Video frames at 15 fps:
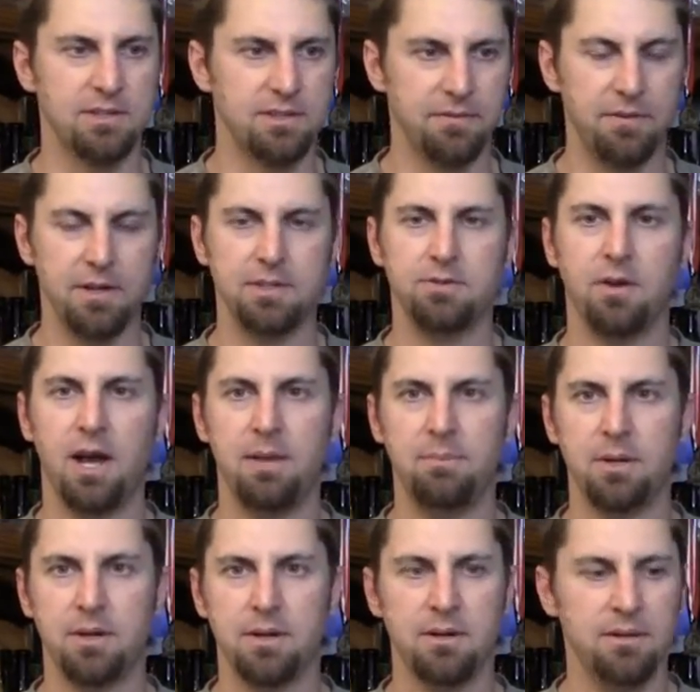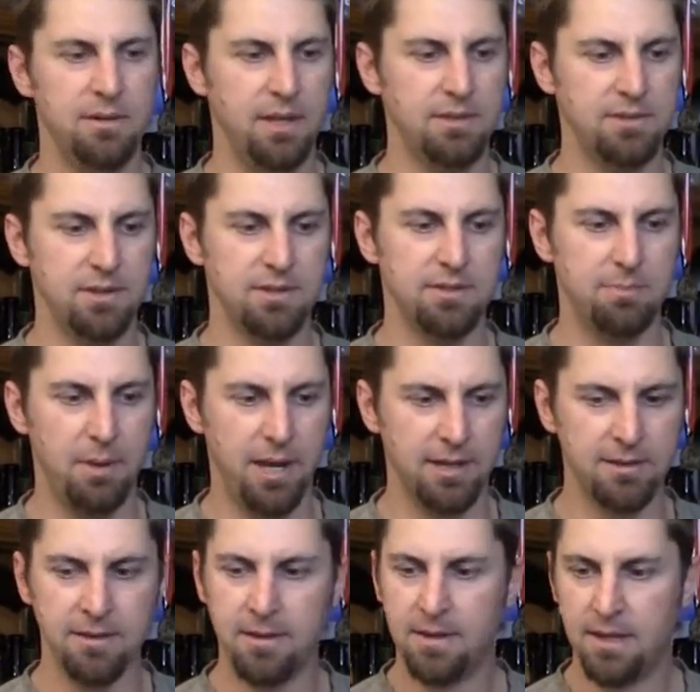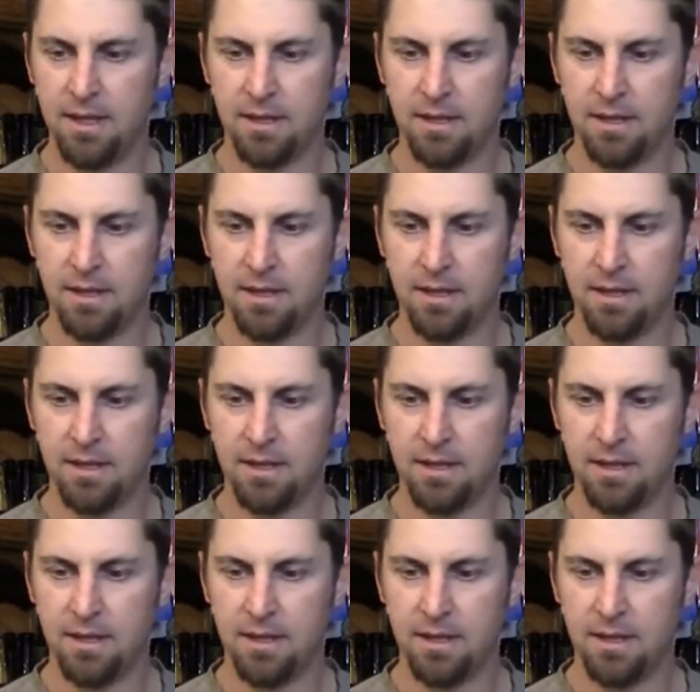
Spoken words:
It's a very dry beer, as you expect.